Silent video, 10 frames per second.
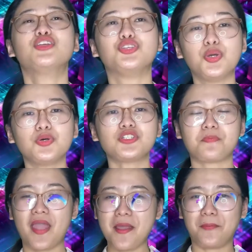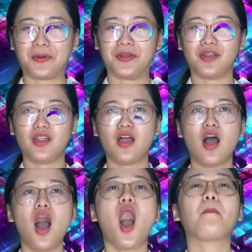Newspaper,
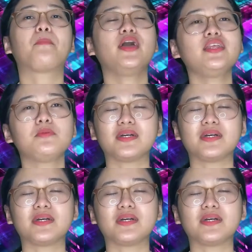a printed